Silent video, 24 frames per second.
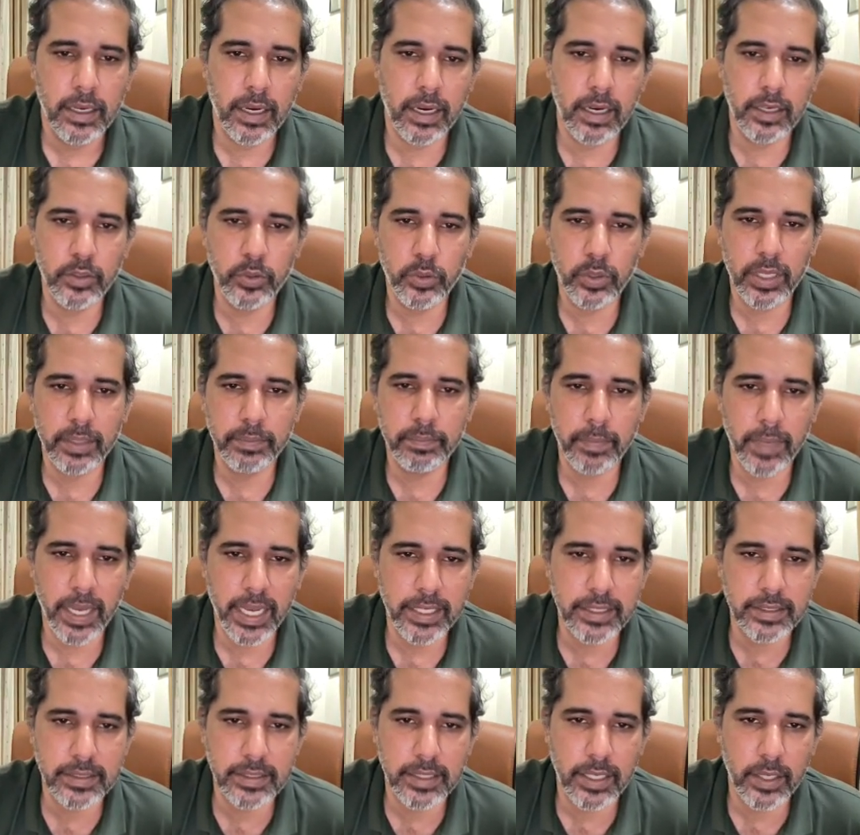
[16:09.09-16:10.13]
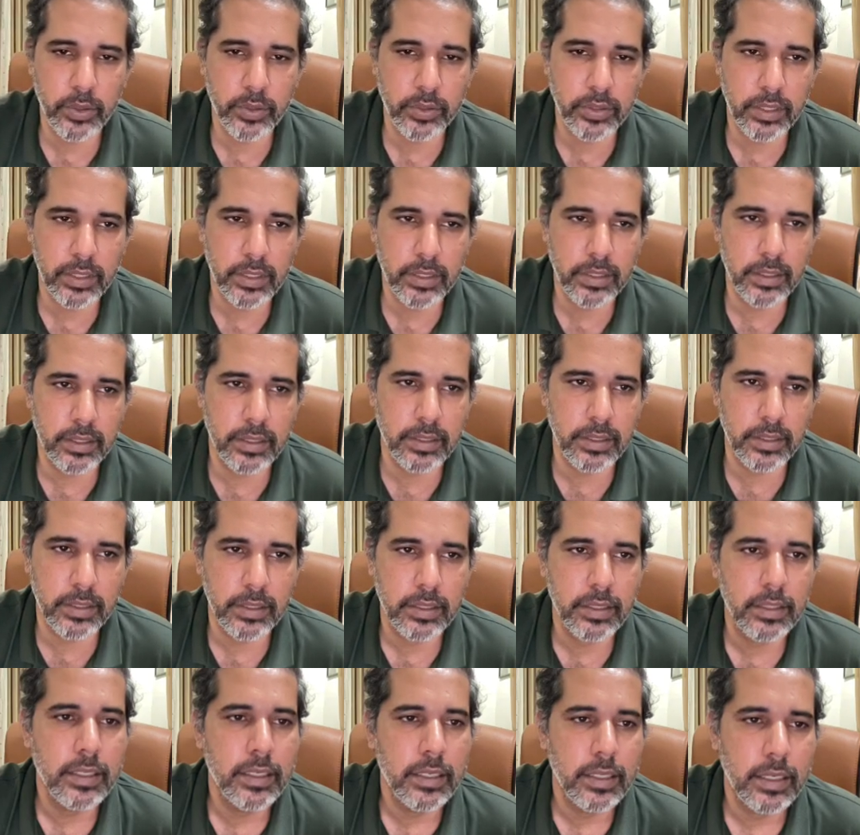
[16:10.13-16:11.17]
You can max out a
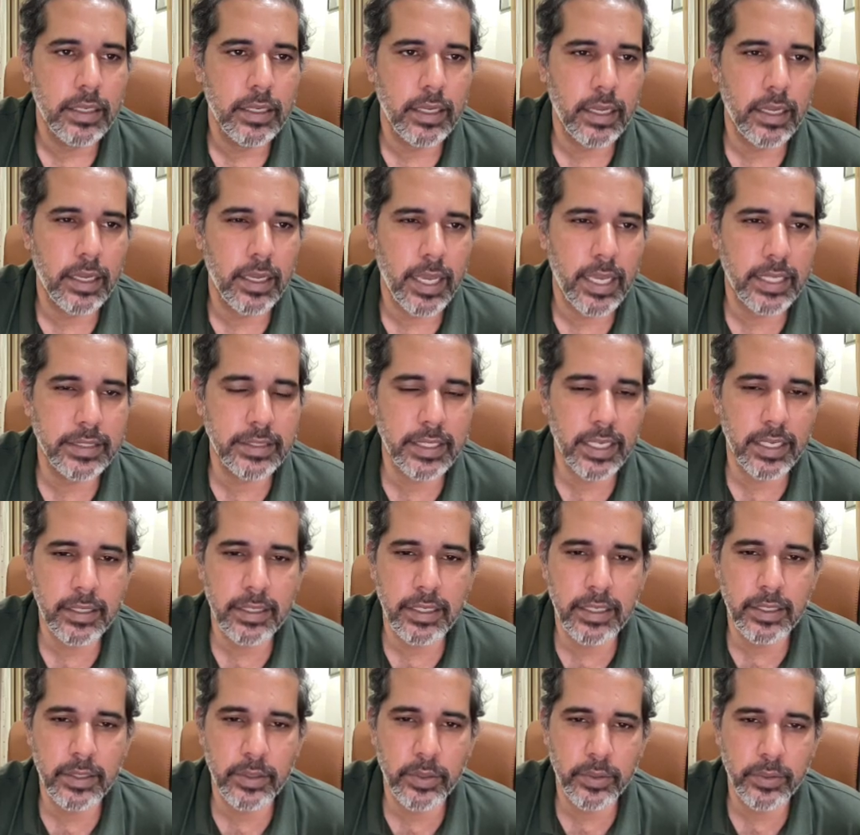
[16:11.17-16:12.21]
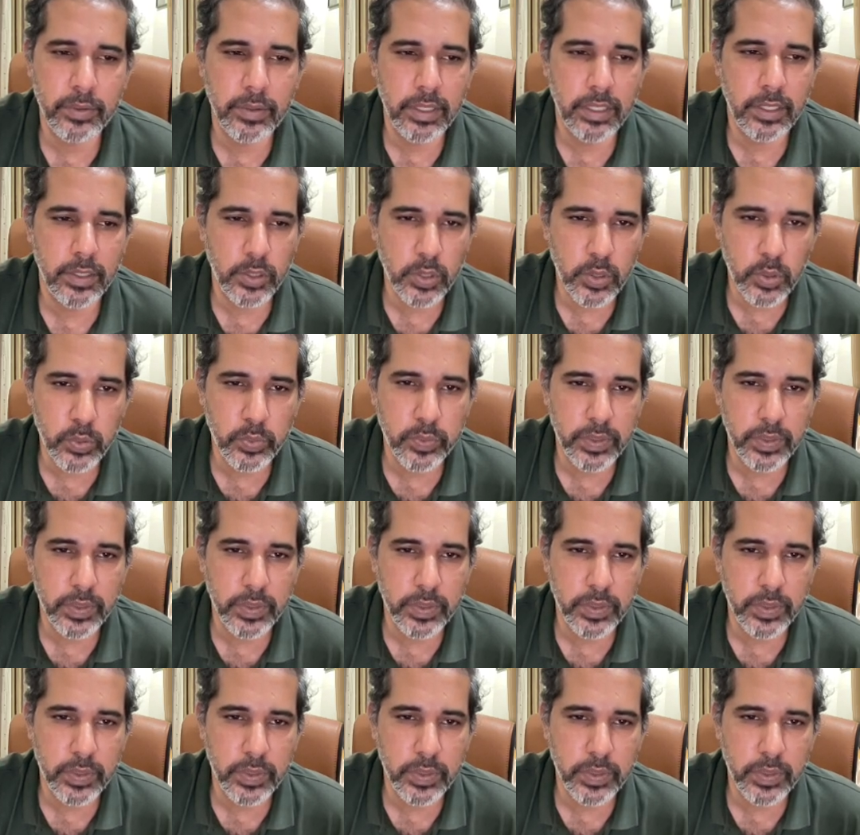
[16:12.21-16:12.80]
SR hero in